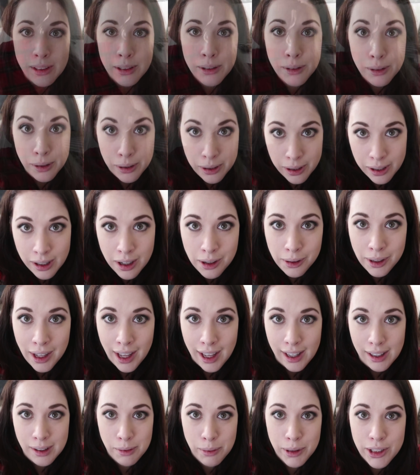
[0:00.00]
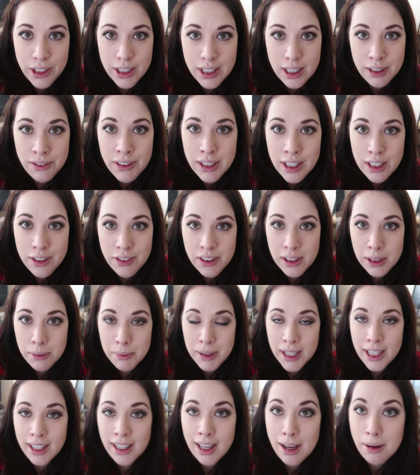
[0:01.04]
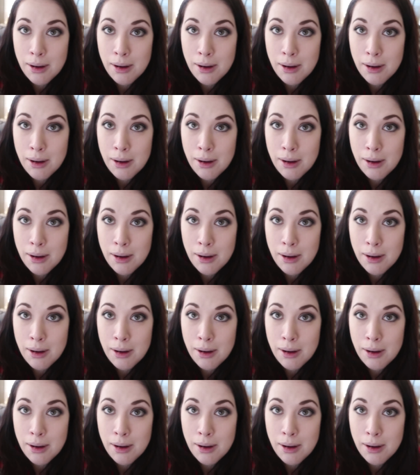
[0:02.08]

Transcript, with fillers: Whew, okay, we just finished filming